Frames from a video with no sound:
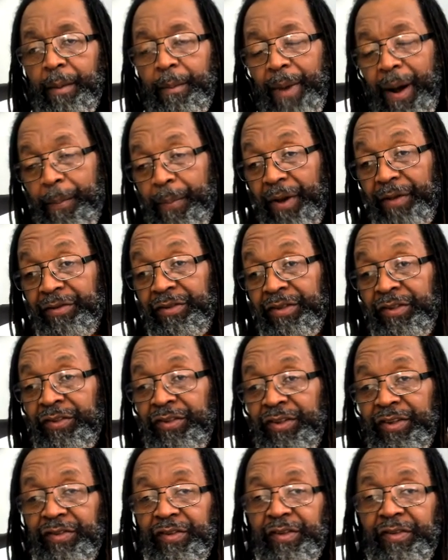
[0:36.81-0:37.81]
My brothers and
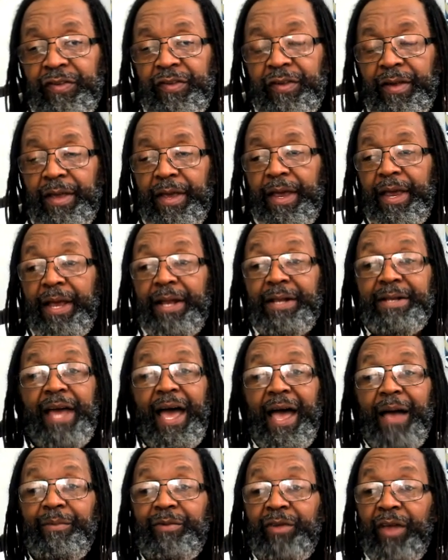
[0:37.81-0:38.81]
sisters, end
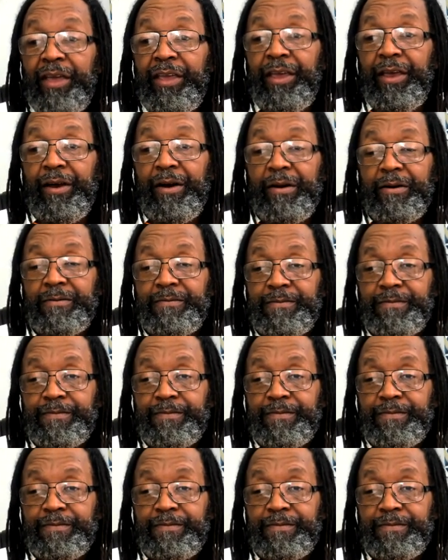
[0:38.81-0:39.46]
times are here.